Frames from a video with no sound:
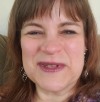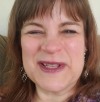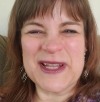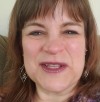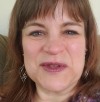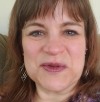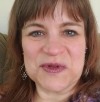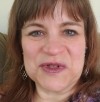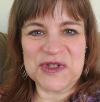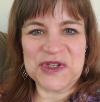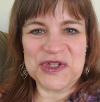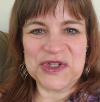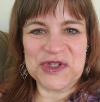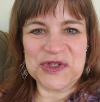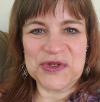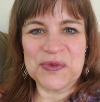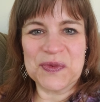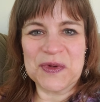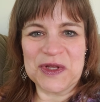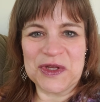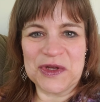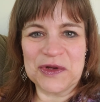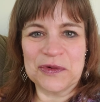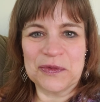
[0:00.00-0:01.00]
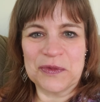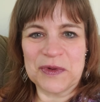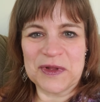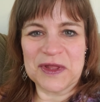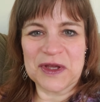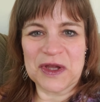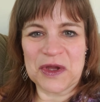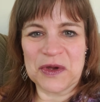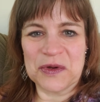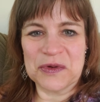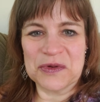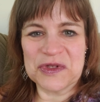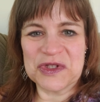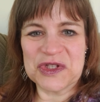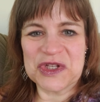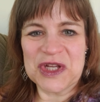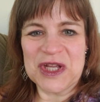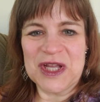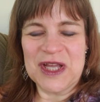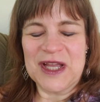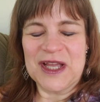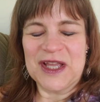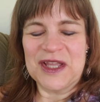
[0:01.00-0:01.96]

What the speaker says: That's what you do when you're with a coach.